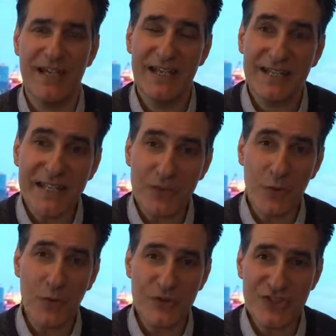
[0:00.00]
Let's
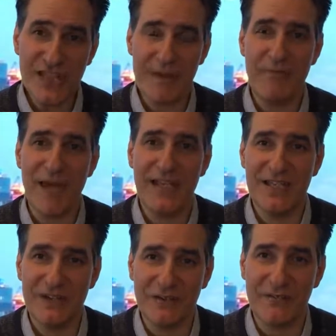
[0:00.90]
all just get back in
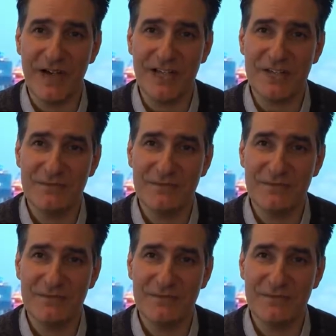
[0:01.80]
the fight.